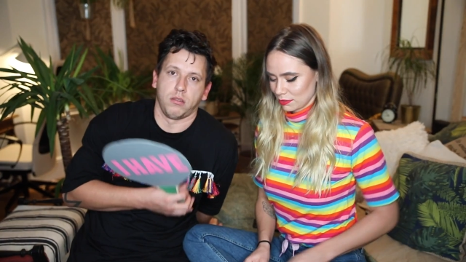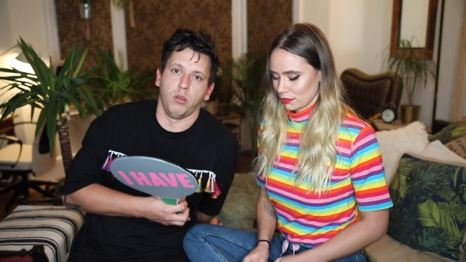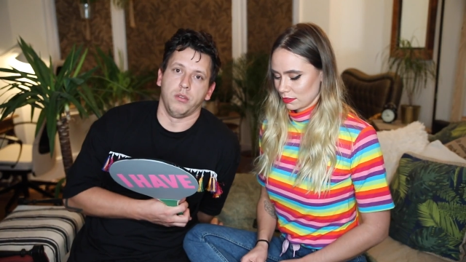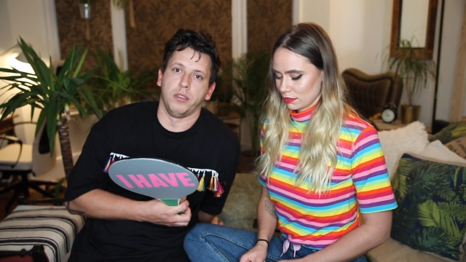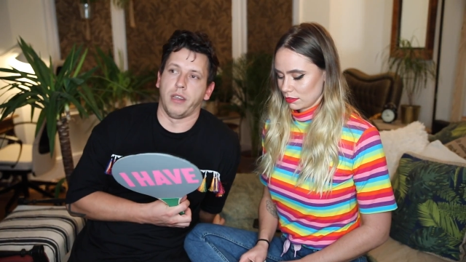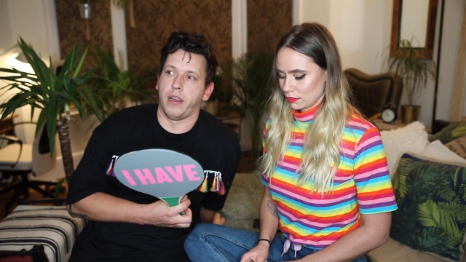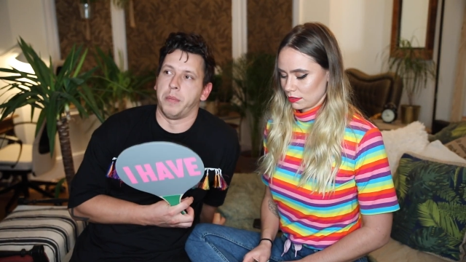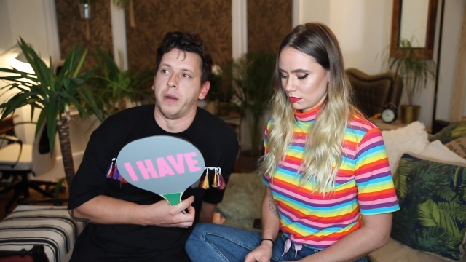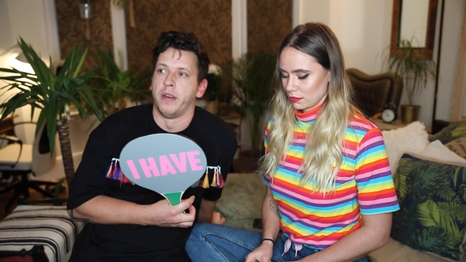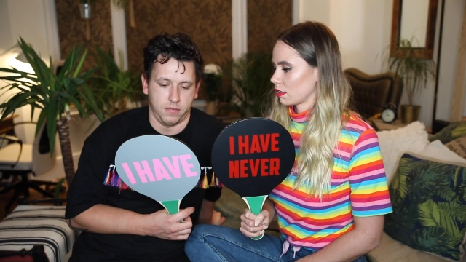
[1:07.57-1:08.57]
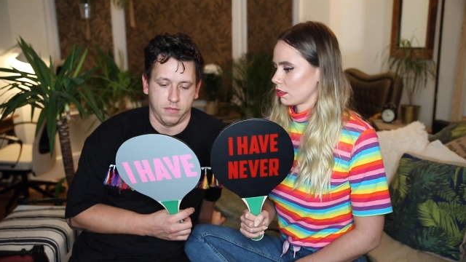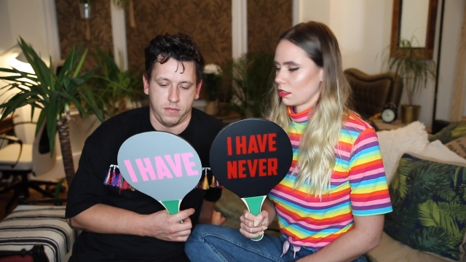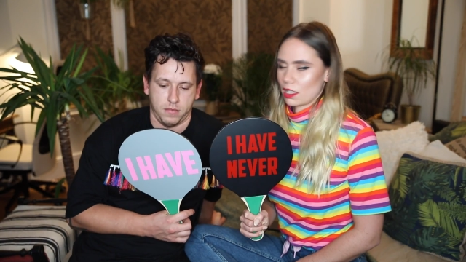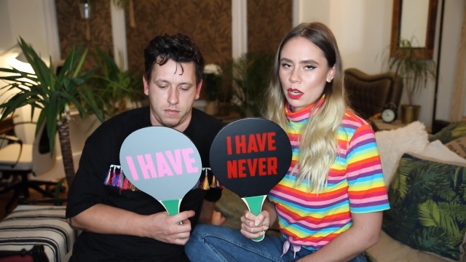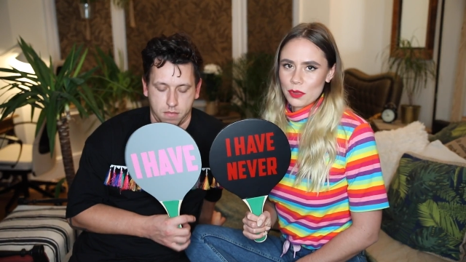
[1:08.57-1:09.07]
Speaker 1: All the time.
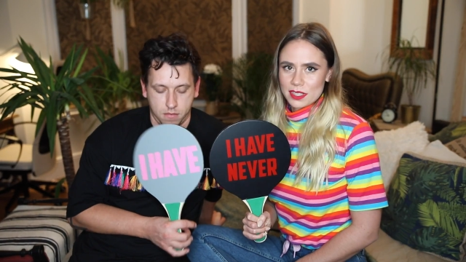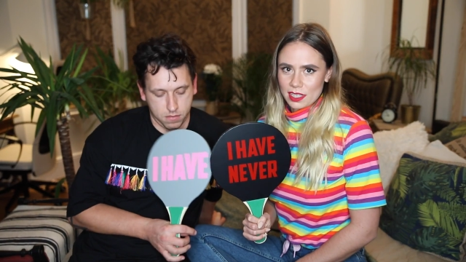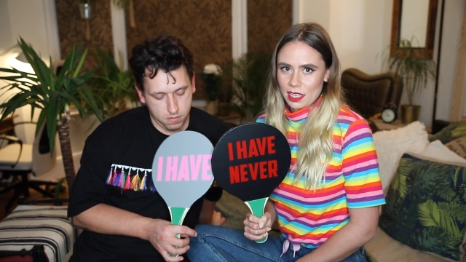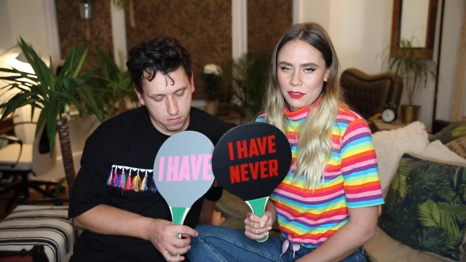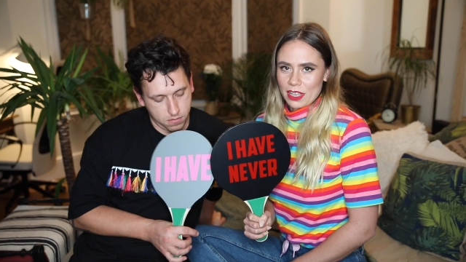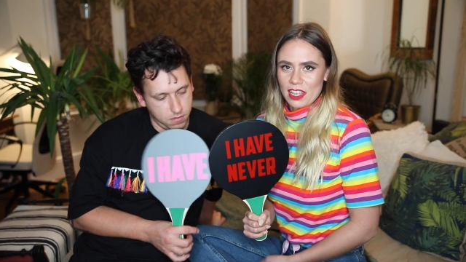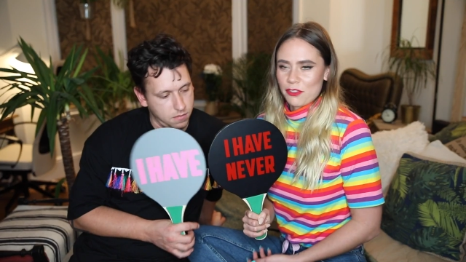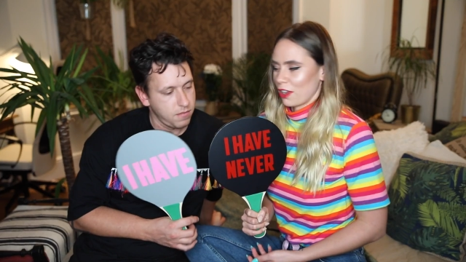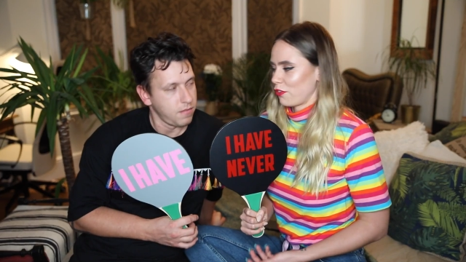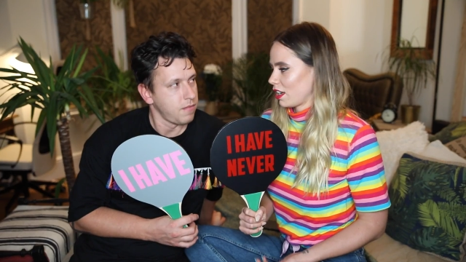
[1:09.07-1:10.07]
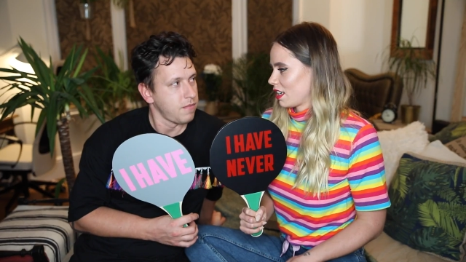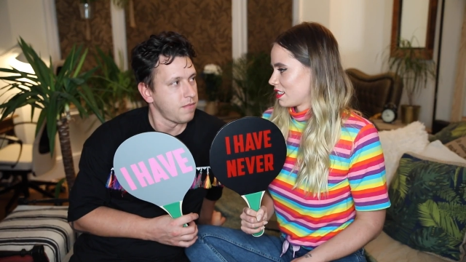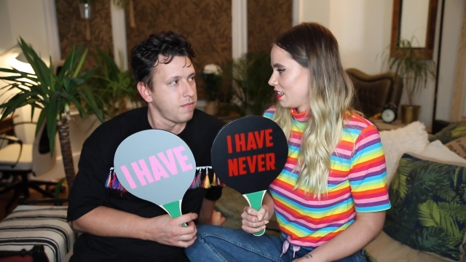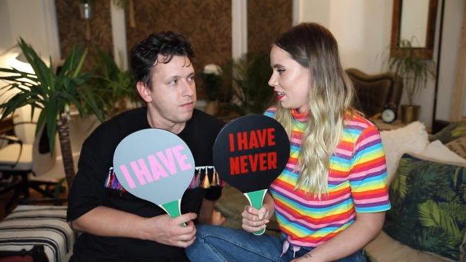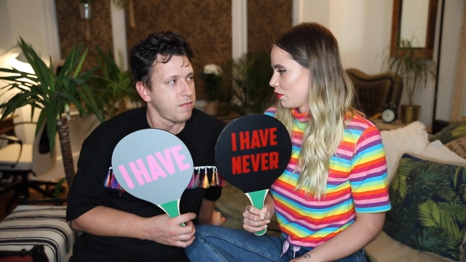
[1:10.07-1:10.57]
I always say, if I, if I fart, I
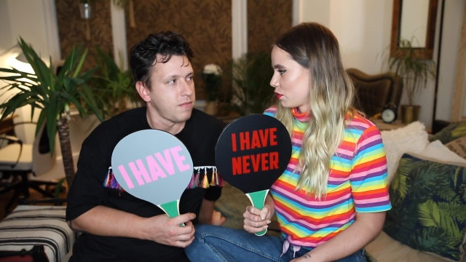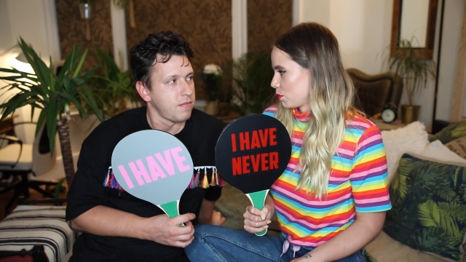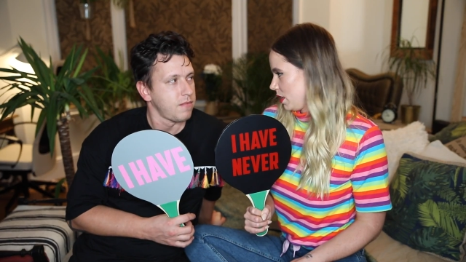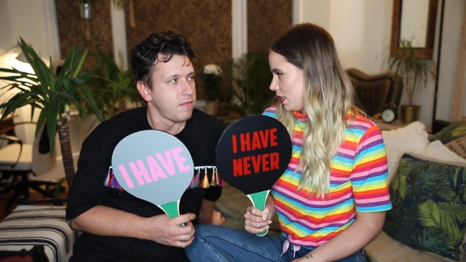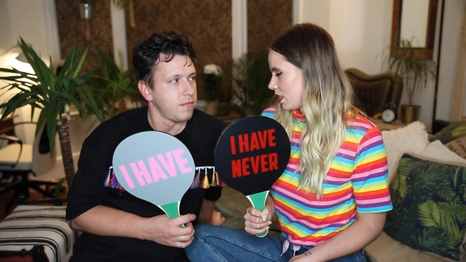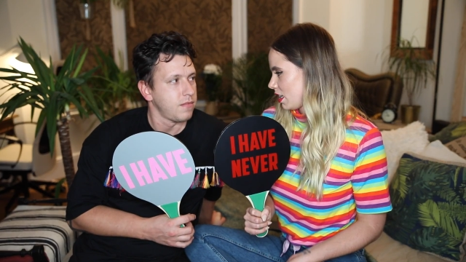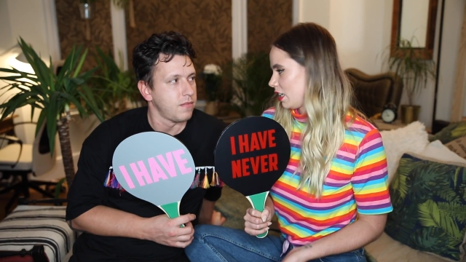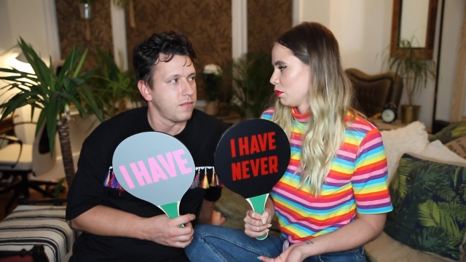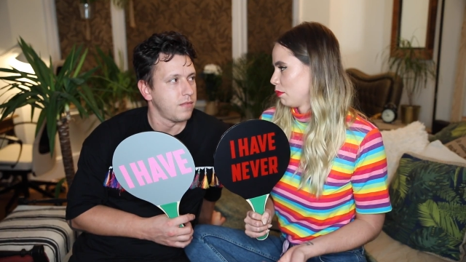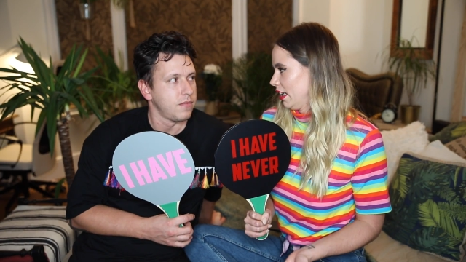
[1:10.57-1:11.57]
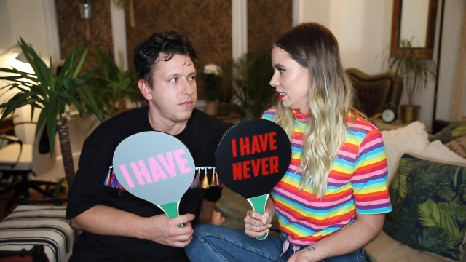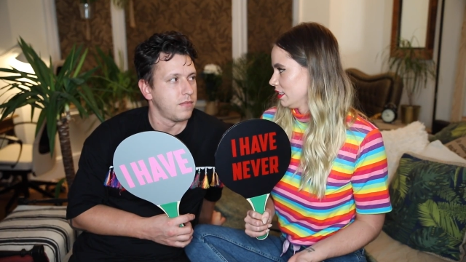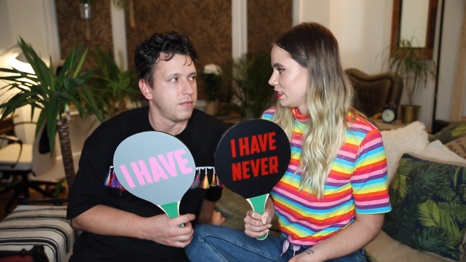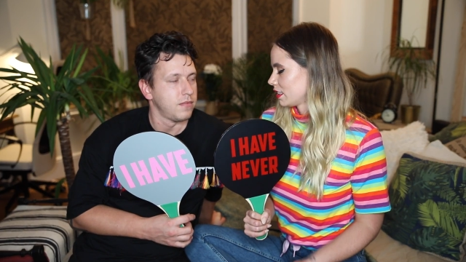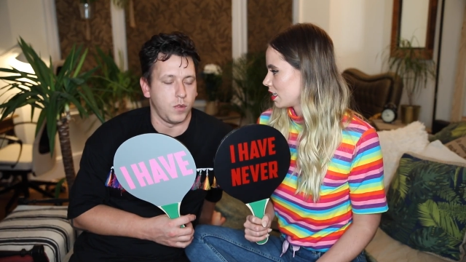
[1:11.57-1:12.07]
say it was me. I don't
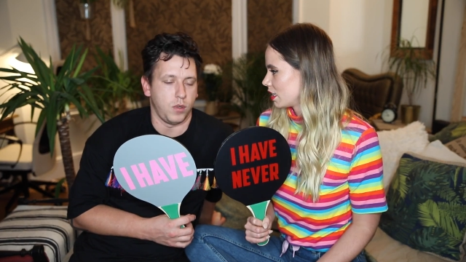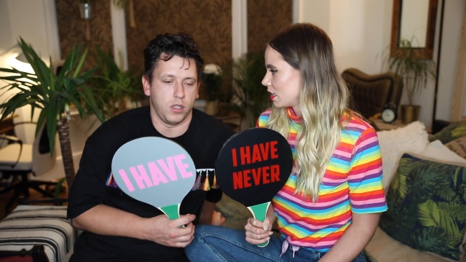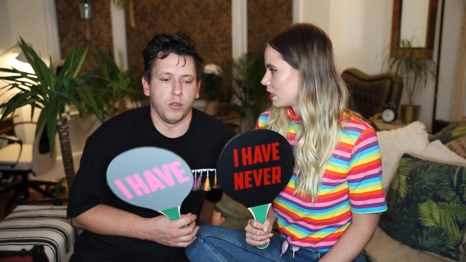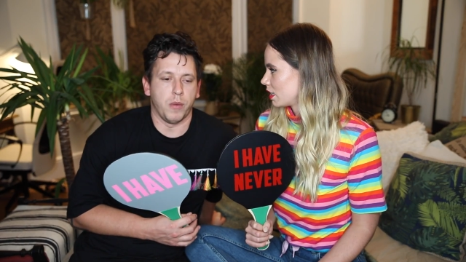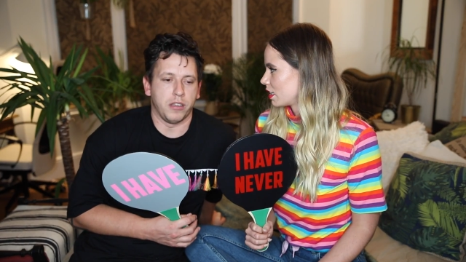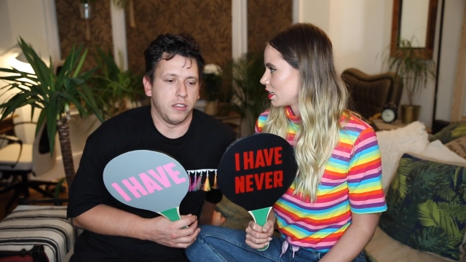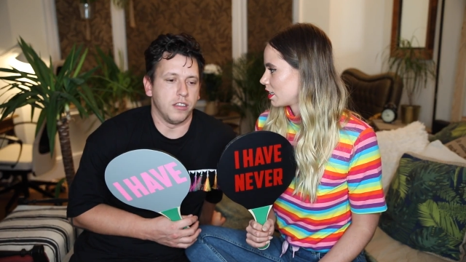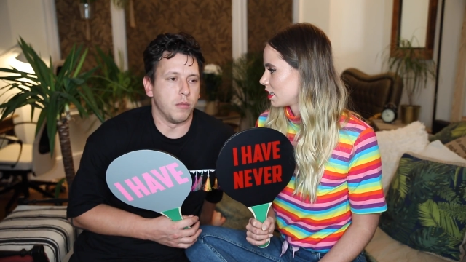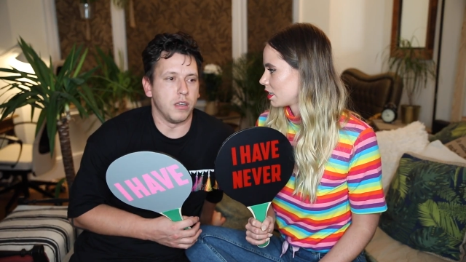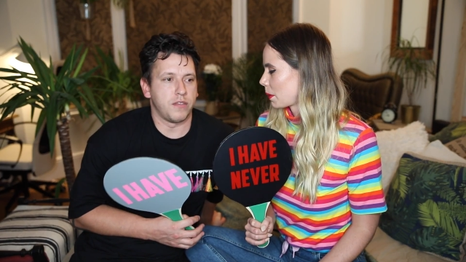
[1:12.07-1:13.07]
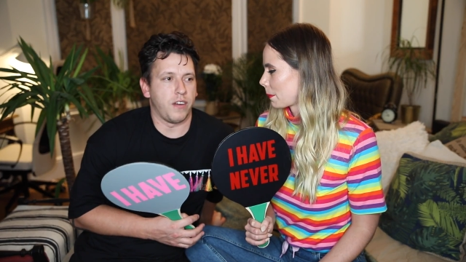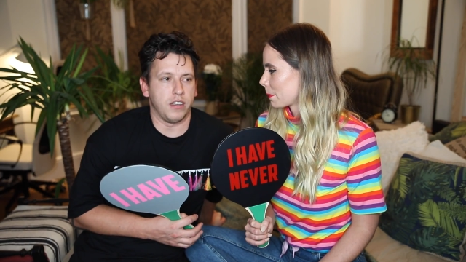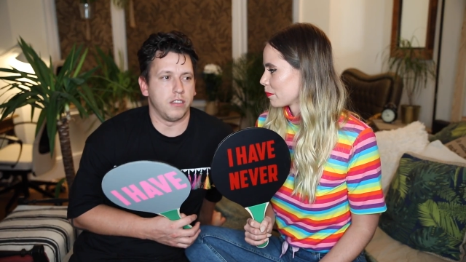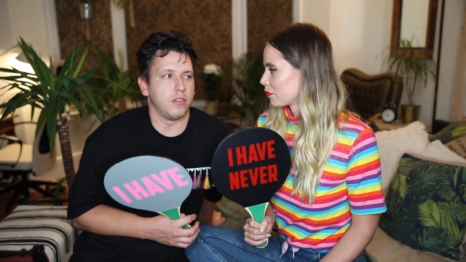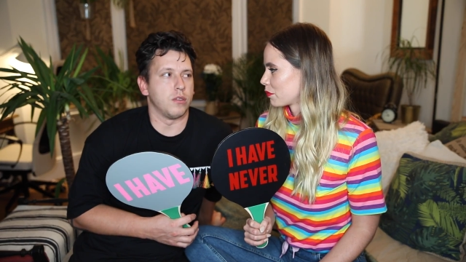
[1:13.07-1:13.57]
mind.
Speaker 2: Well, I don't mind either, but it's
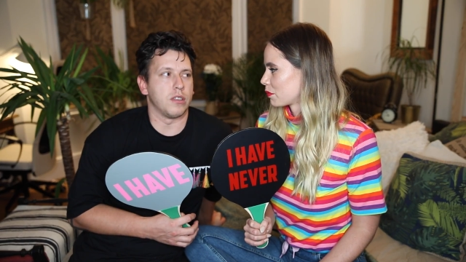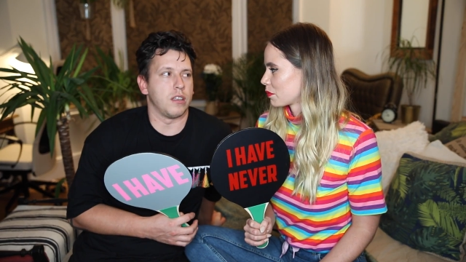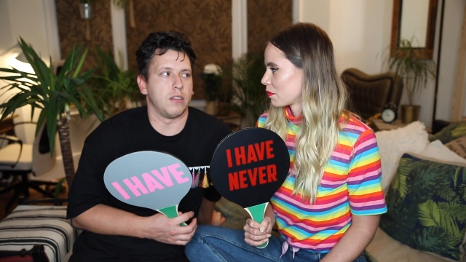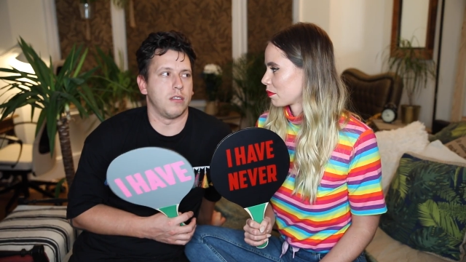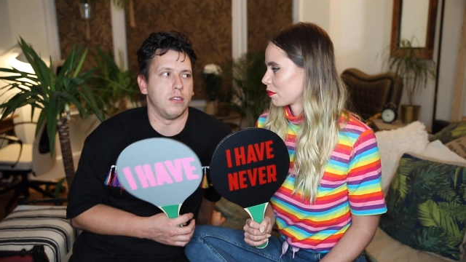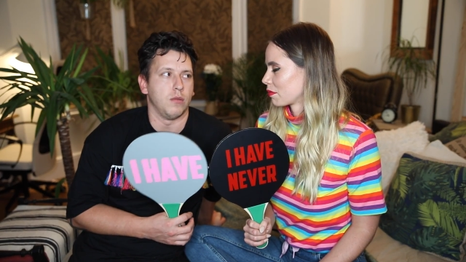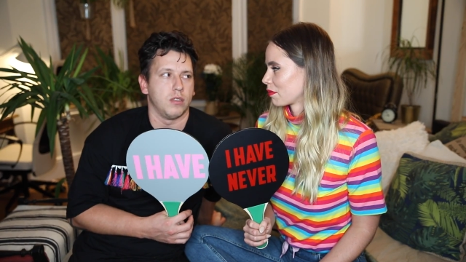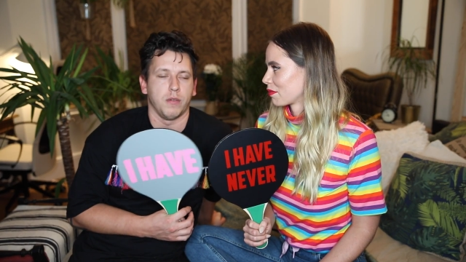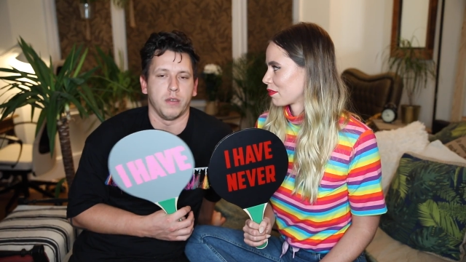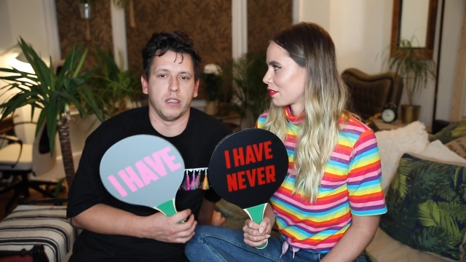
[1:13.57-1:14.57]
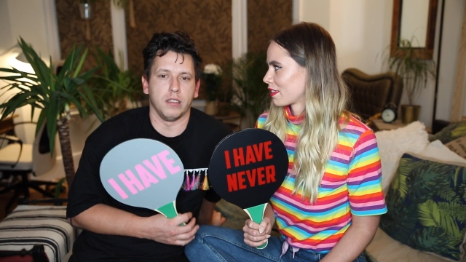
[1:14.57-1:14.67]
funny to say it was someone